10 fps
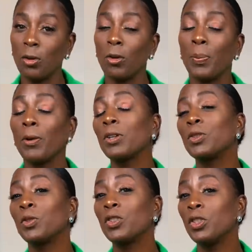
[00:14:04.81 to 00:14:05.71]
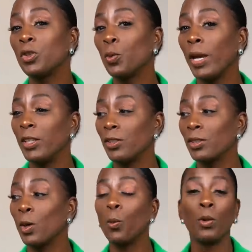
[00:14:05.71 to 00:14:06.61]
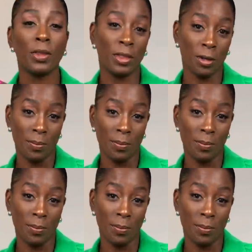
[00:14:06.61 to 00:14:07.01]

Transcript: or personal situations with their